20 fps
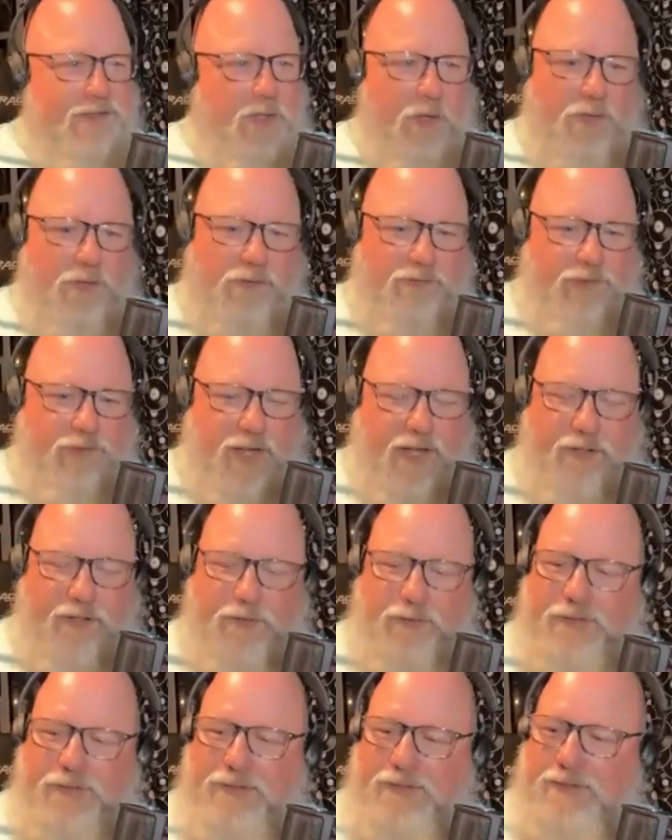colored
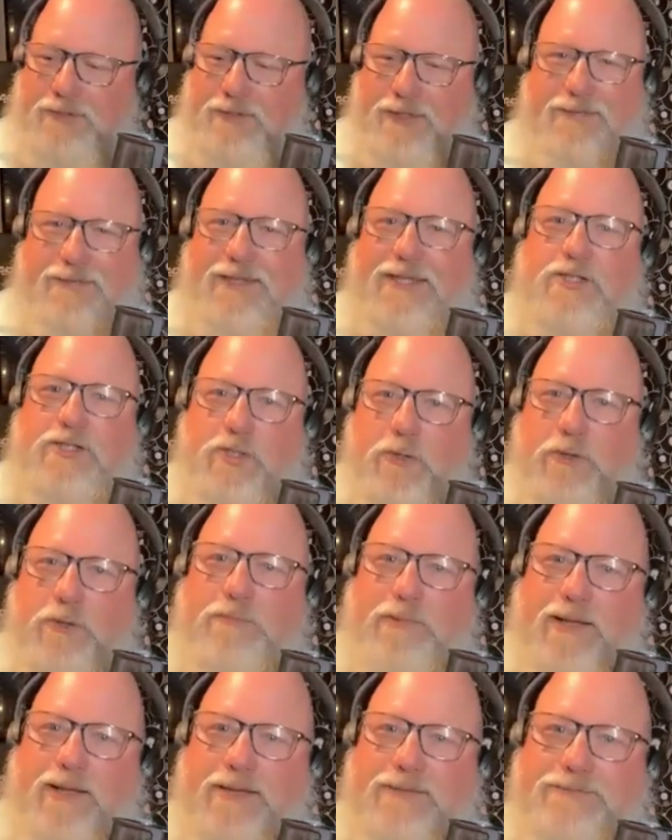vinyl. And they showed
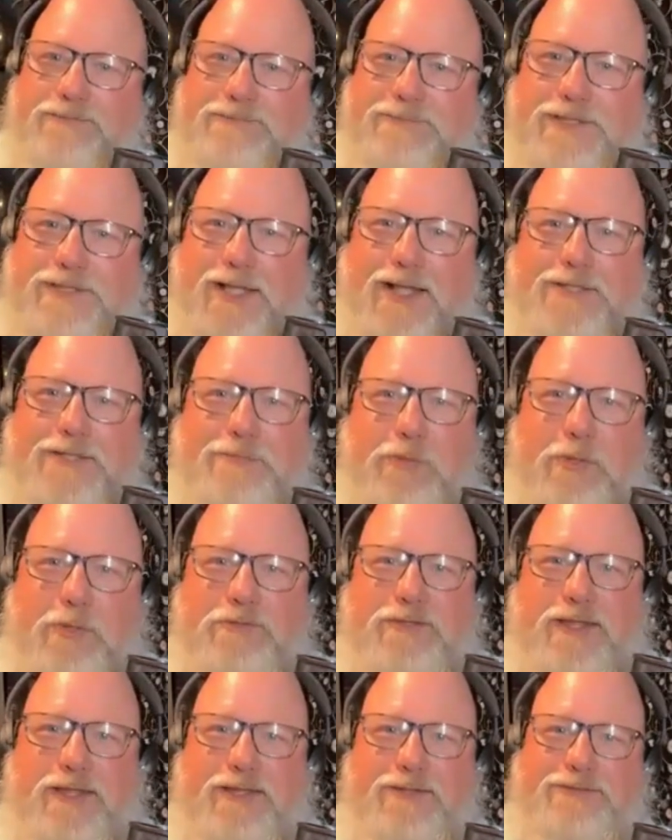up on Todd's
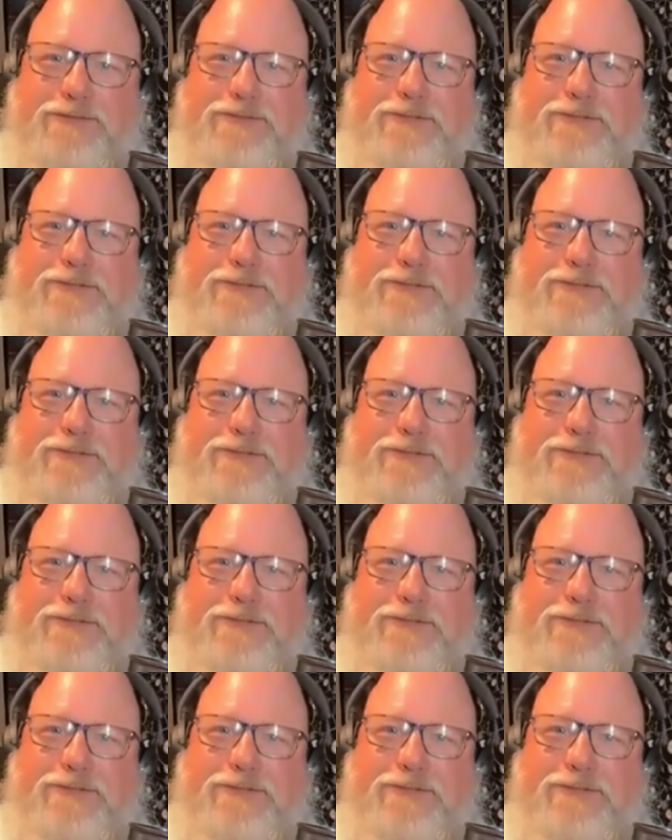birthday.